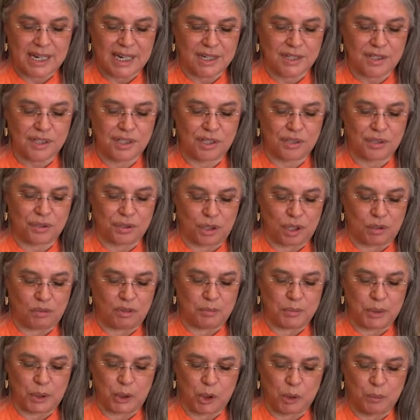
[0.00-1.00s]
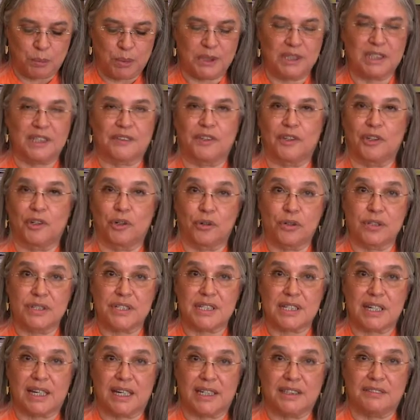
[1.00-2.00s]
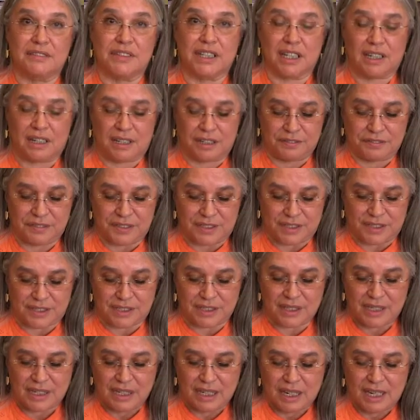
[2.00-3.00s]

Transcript: exit door will be open on the north side of the office.